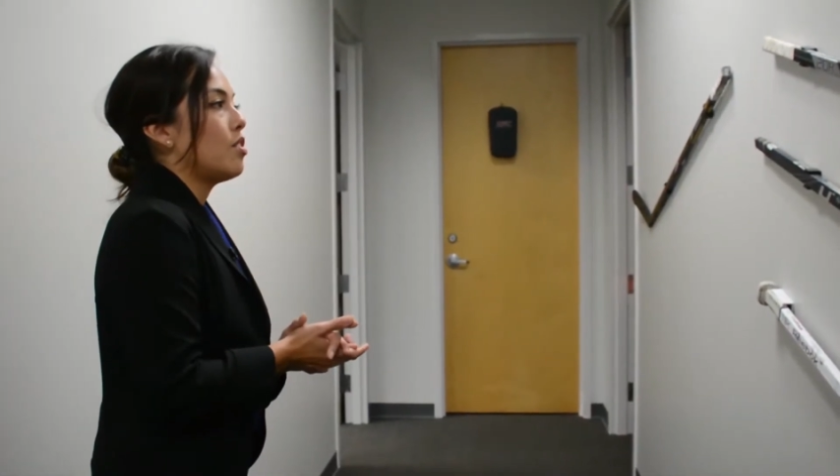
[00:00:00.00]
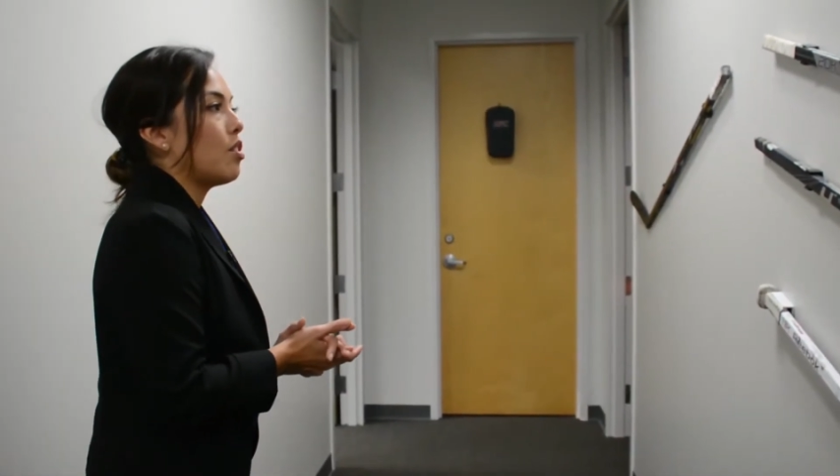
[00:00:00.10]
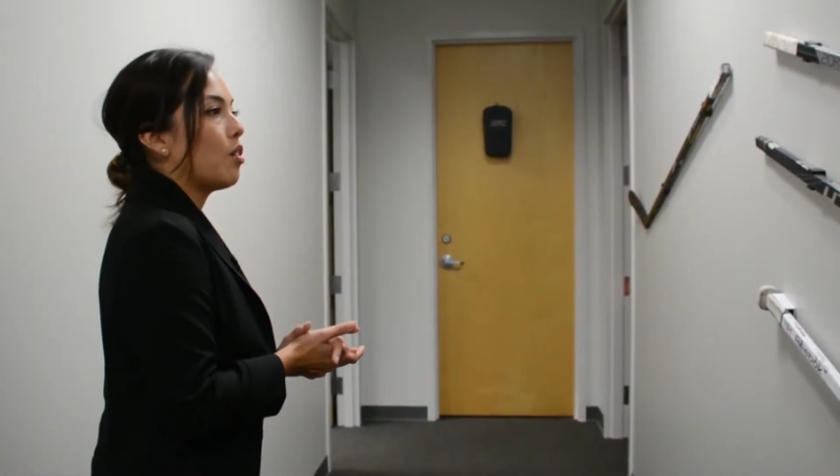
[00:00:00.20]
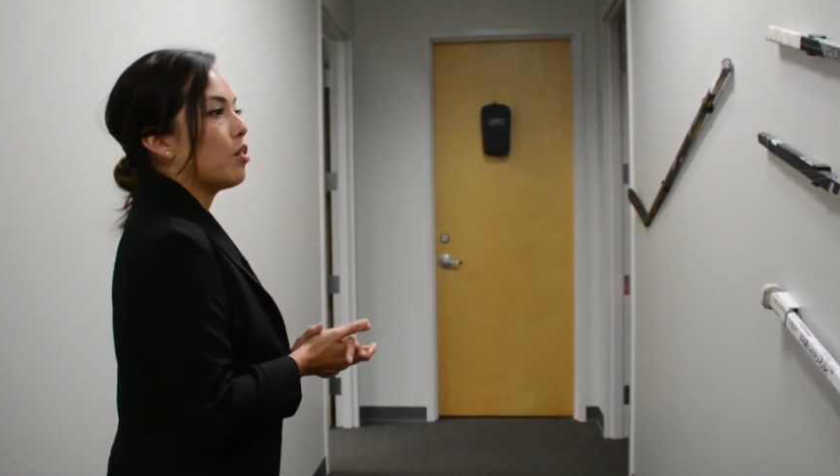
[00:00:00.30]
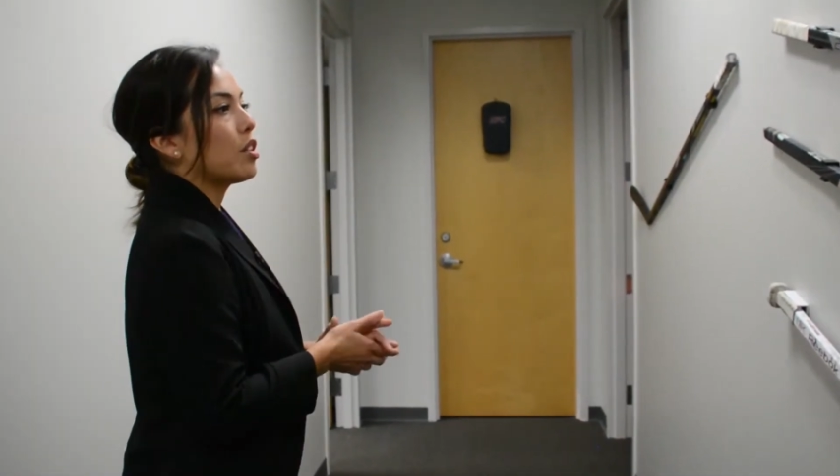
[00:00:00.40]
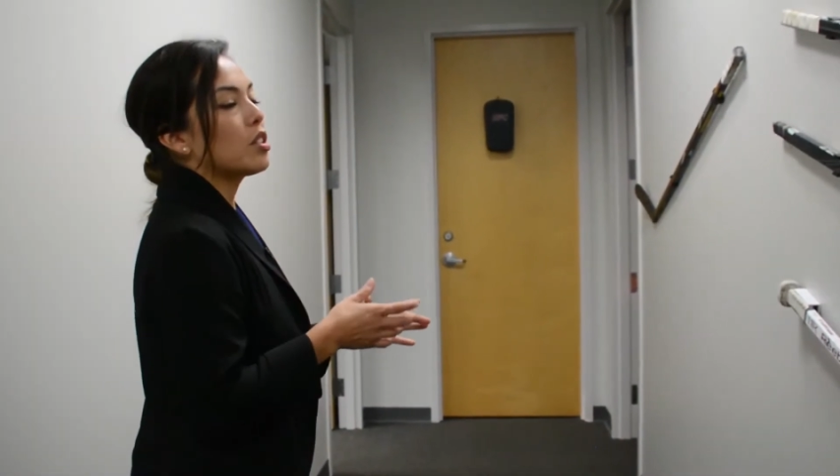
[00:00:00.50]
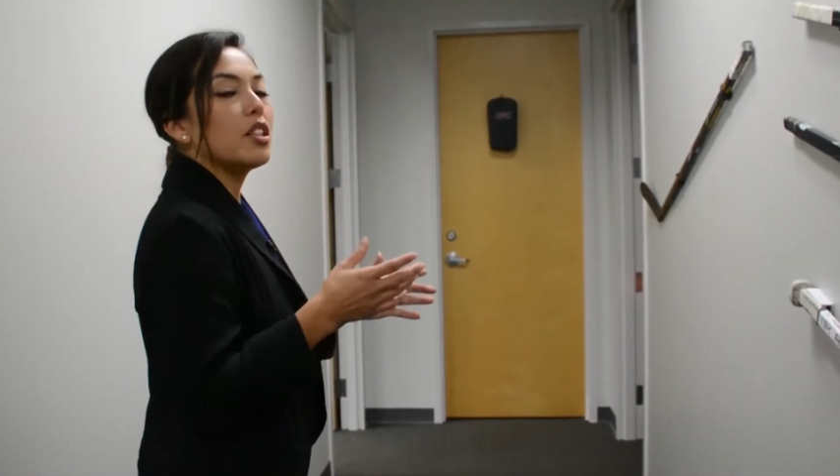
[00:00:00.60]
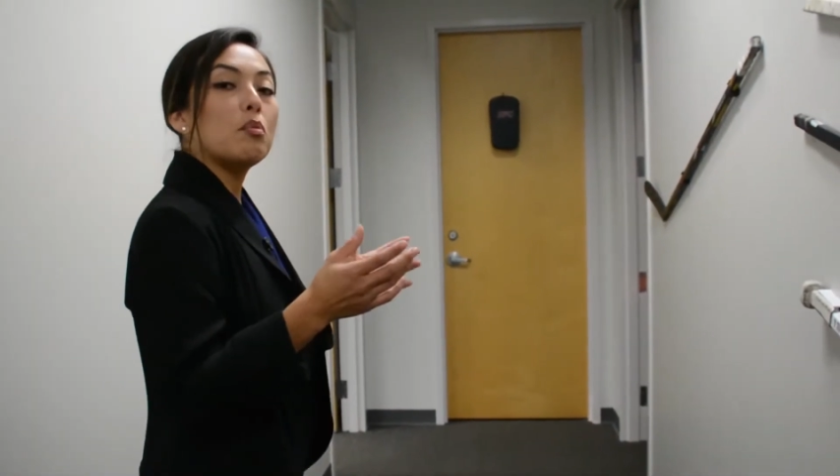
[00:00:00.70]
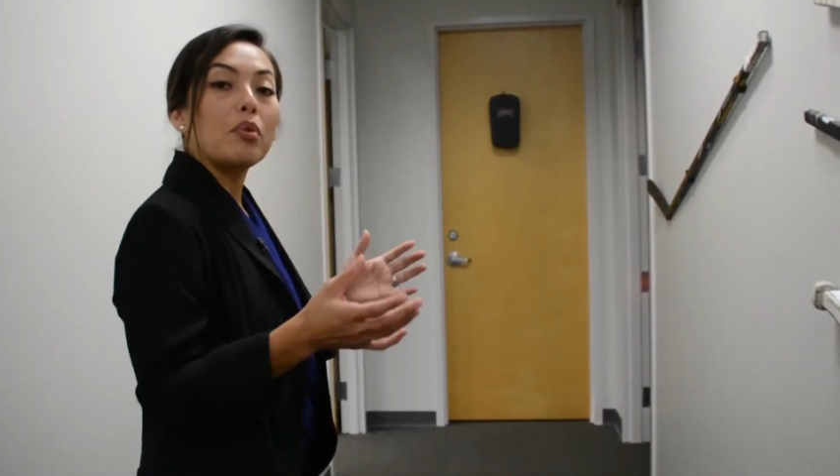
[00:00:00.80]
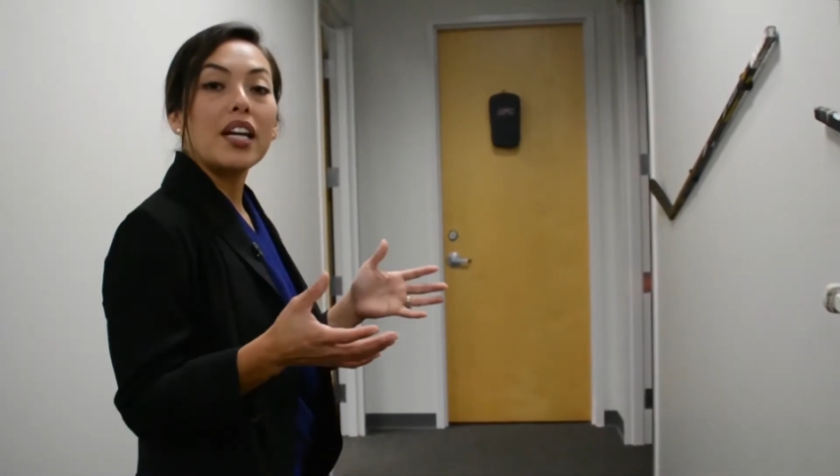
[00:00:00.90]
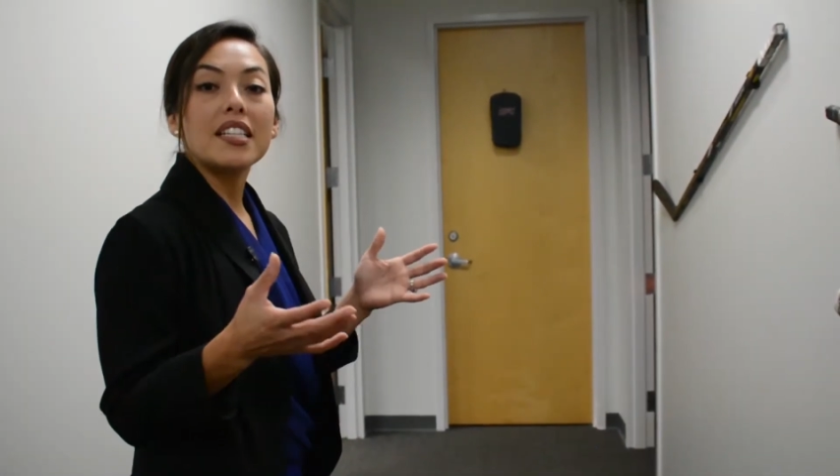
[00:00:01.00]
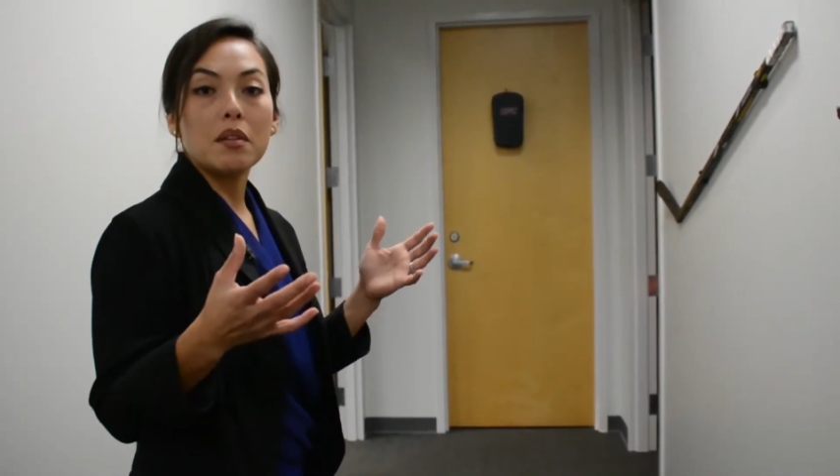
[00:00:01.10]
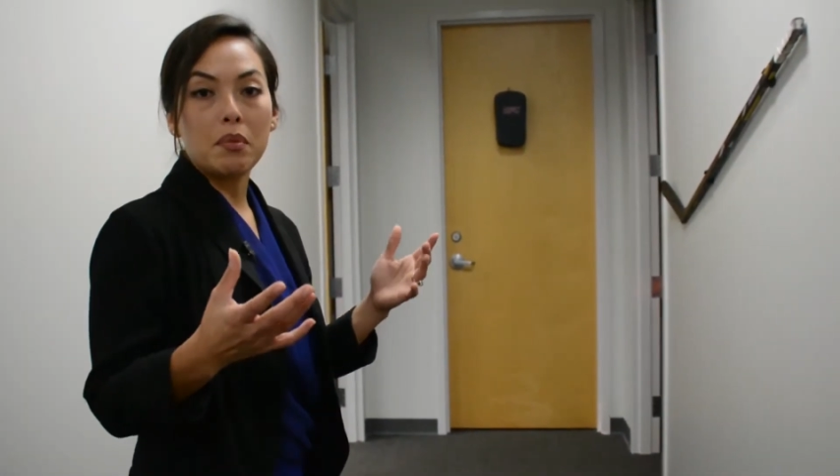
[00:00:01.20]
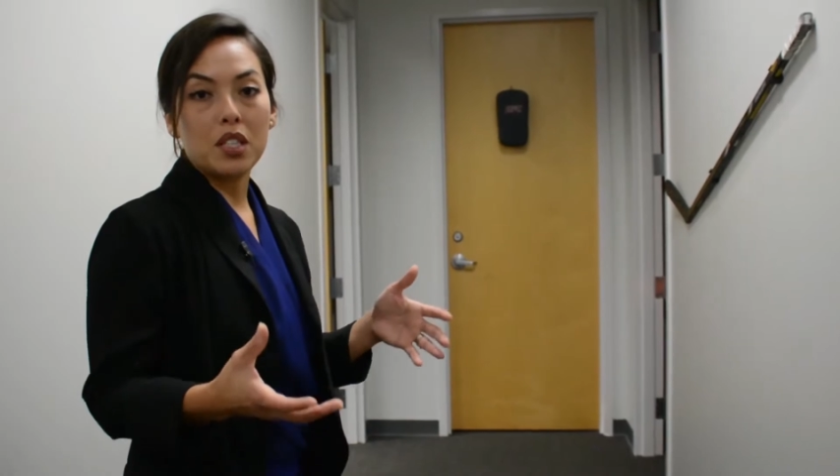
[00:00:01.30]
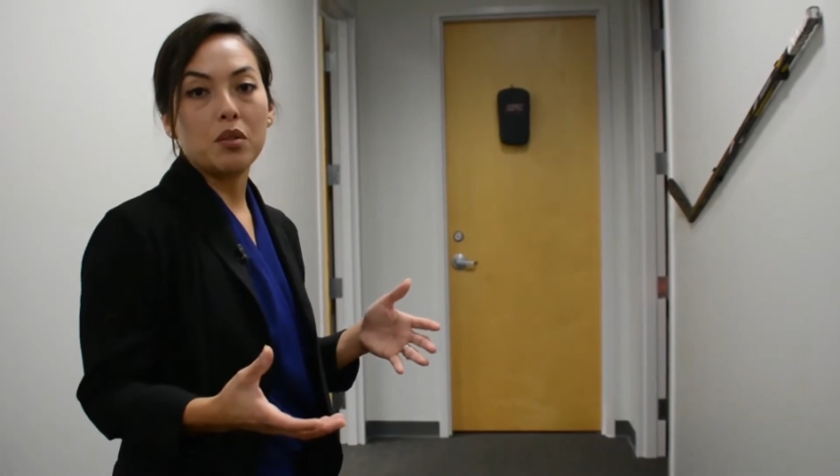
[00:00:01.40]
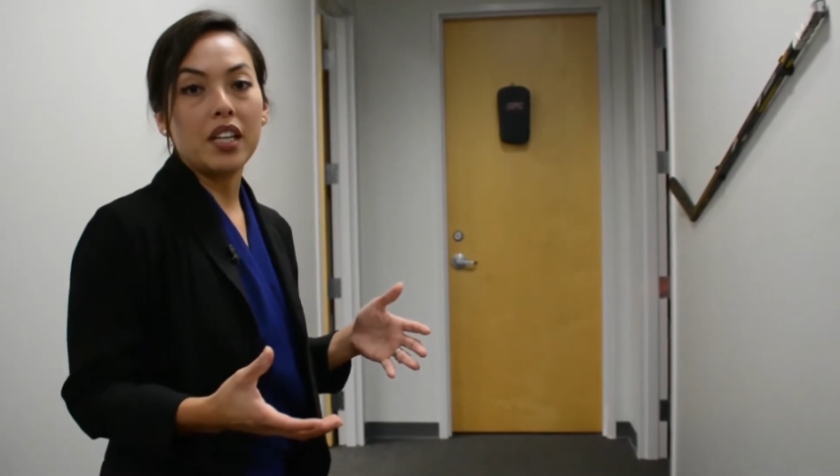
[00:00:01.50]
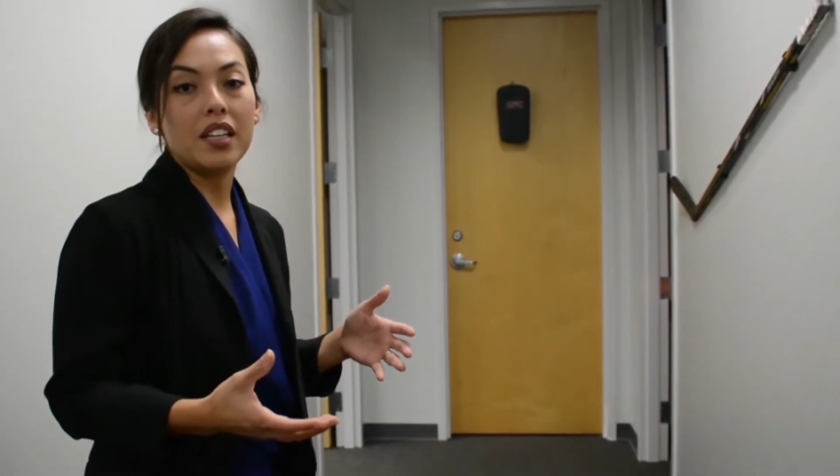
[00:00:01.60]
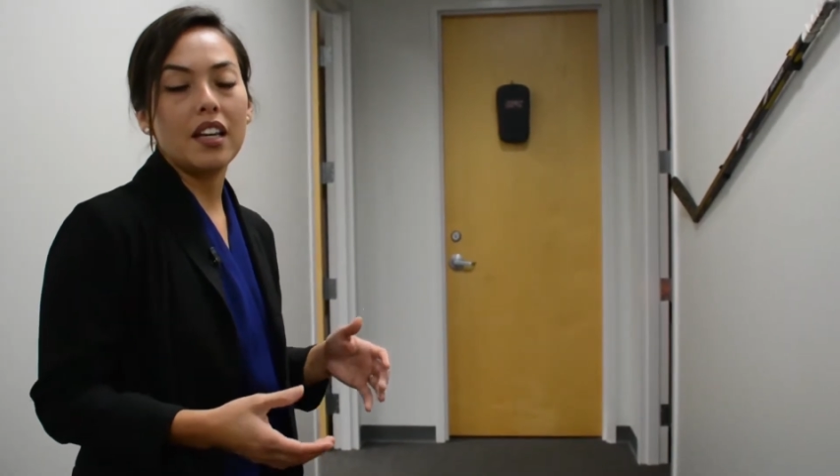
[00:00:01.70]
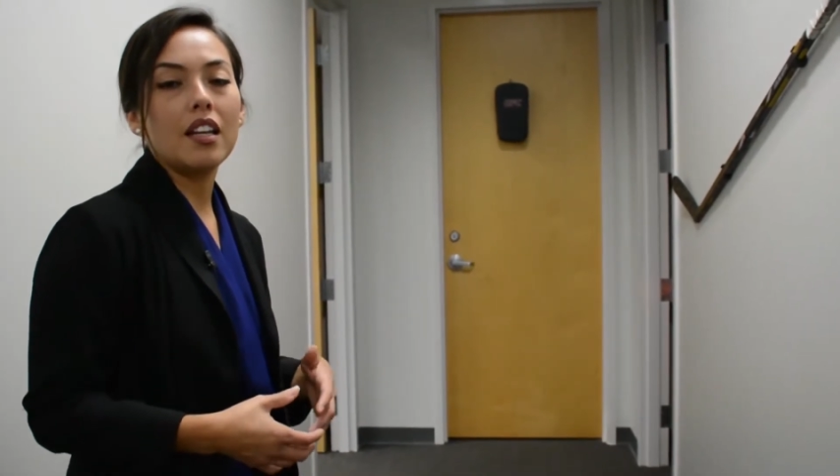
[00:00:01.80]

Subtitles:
So there's little breaks in between,